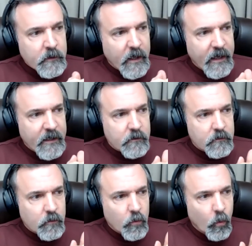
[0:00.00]
And
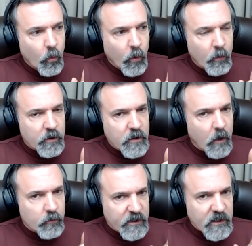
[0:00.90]
what we're
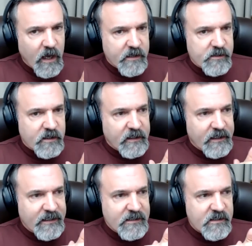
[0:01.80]
not realizing
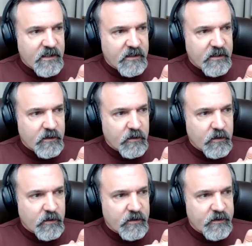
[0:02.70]
is that
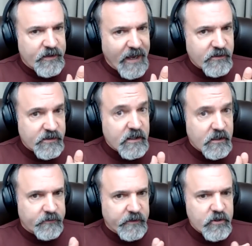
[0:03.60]
that's the
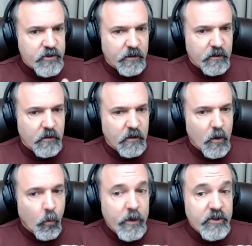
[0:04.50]
inflation.
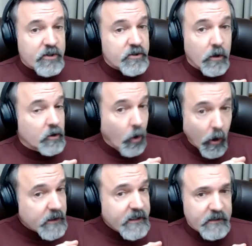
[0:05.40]
We just aren't
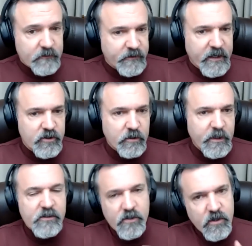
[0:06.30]
calling it inflation
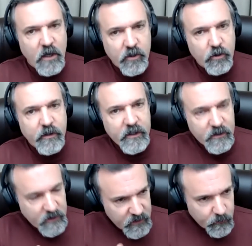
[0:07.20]
because it's not occurring
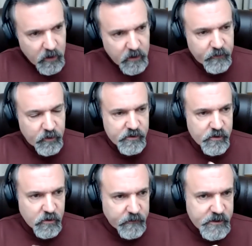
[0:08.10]
in the market for goods and
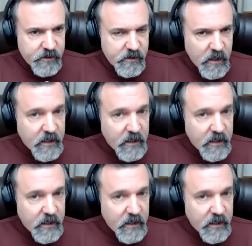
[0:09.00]
services.